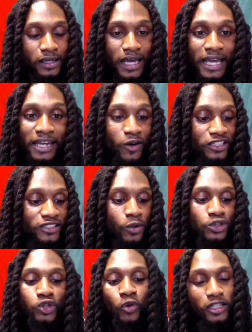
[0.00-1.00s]
And there is no
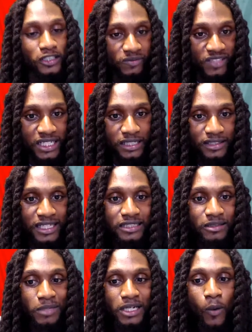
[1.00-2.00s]
shortage of these
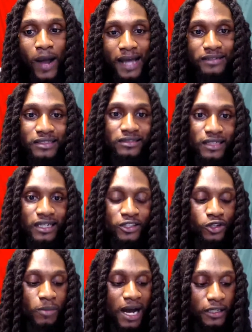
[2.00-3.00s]
amino acids in
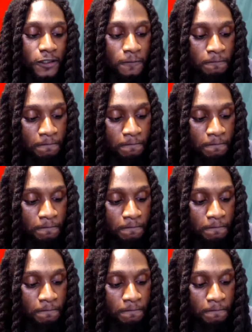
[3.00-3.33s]
your body.